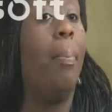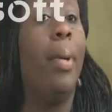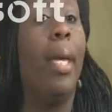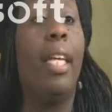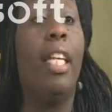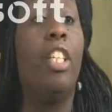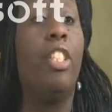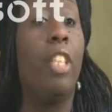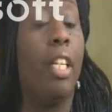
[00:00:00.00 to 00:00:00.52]

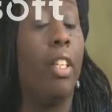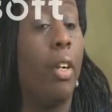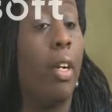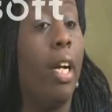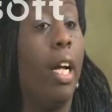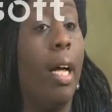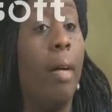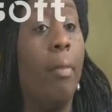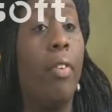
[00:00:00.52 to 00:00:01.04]
pick each
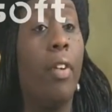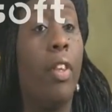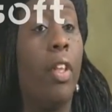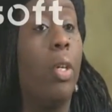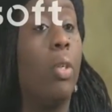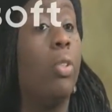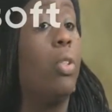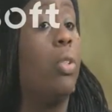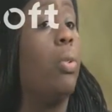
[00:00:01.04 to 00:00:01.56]
other up for
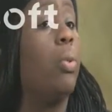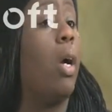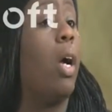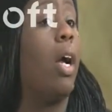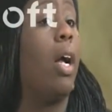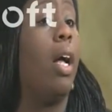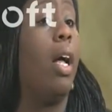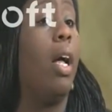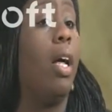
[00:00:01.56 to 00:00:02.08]
those who
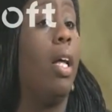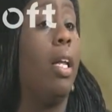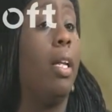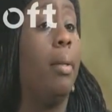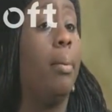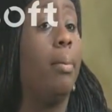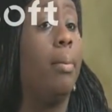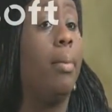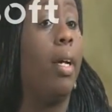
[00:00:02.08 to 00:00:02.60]
are
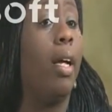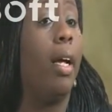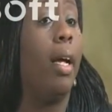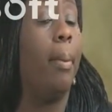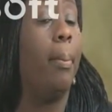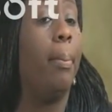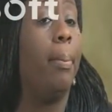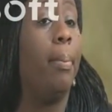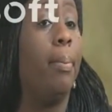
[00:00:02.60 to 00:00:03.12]

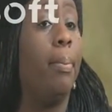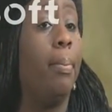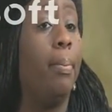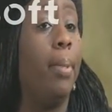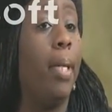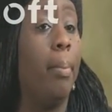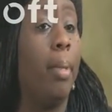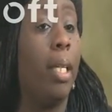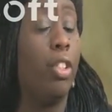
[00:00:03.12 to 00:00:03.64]
on
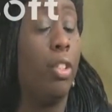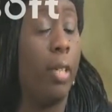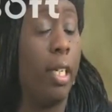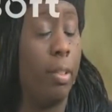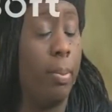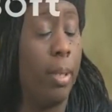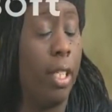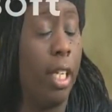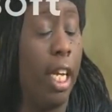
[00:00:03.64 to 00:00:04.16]
public
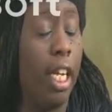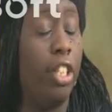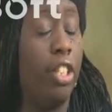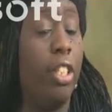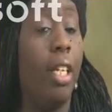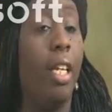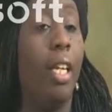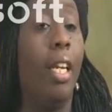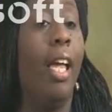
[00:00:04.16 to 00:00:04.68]

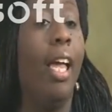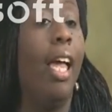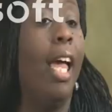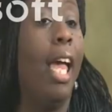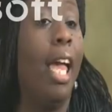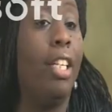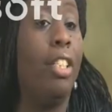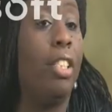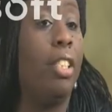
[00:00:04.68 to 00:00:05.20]
transportation,
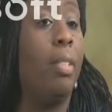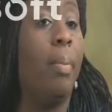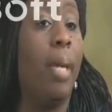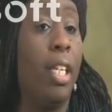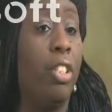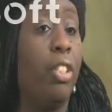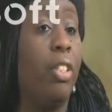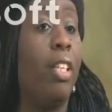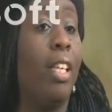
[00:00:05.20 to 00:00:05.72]
and just
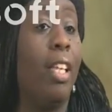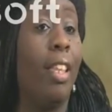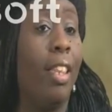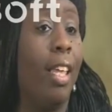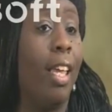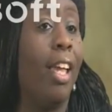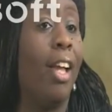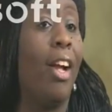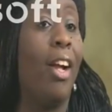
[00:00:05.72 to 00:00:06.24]
make sure
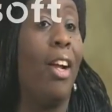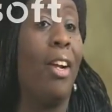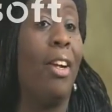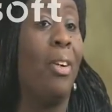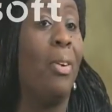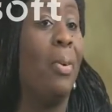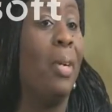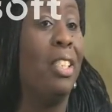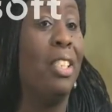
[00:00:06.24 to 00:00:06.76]
that they
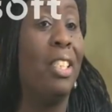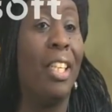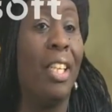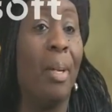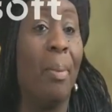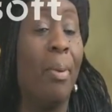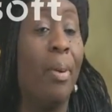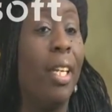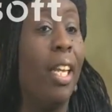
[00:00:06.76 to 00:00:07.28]
are going to
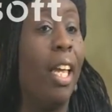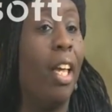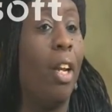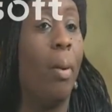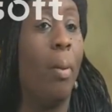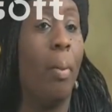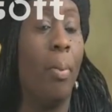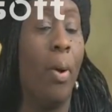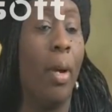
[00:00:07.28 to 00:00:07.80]
their
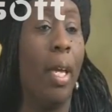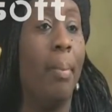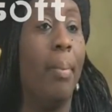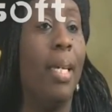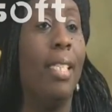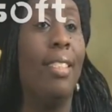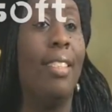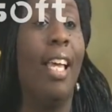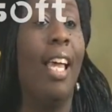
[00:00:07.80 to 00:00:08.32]
prenatal
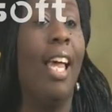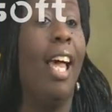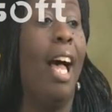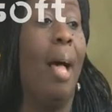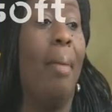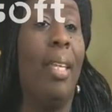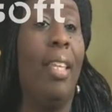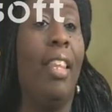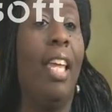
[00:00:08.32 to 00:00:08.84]
appointments.
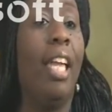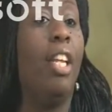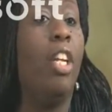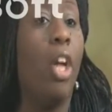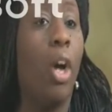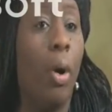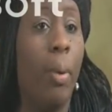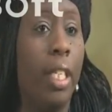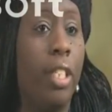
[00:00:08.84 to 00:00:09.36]
I mean, they
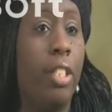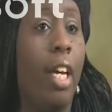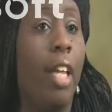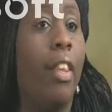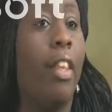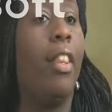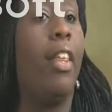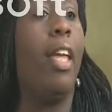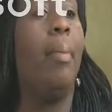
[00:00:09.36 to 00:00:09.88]
know each
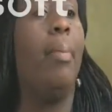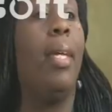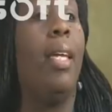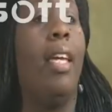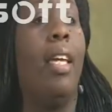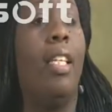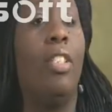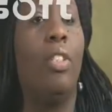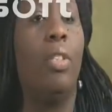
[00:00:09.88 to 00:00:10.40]
other, they
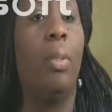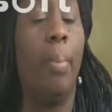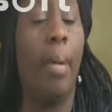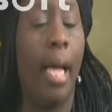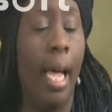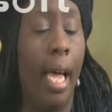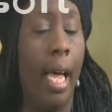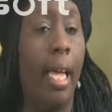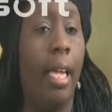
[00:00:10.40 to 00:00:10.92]
begin to
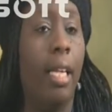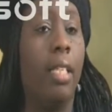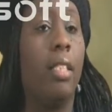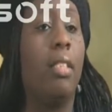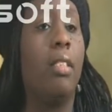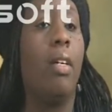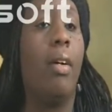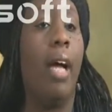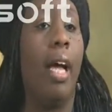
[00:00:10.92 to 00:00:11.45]
bond.
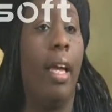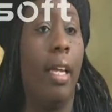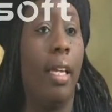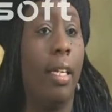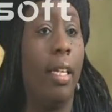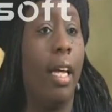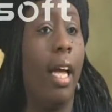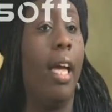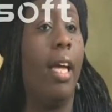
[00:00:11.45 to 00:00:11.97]
So
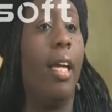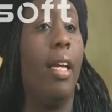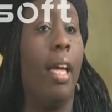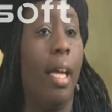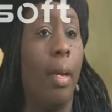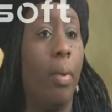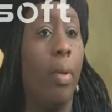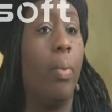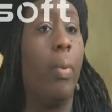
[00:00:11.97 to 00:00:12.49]

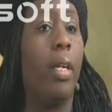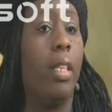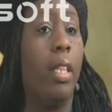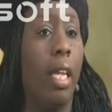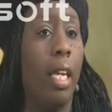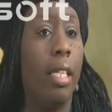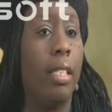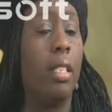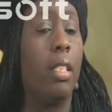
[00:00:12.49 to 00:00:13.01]
I would rate
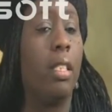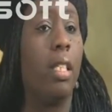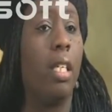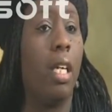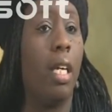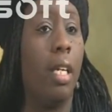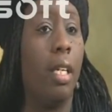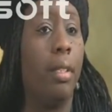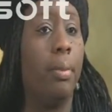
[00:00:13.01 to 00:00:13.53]
that as a
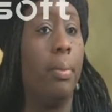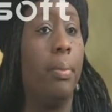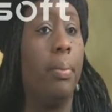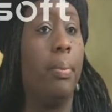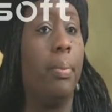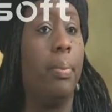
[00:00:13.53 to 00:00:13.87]
10.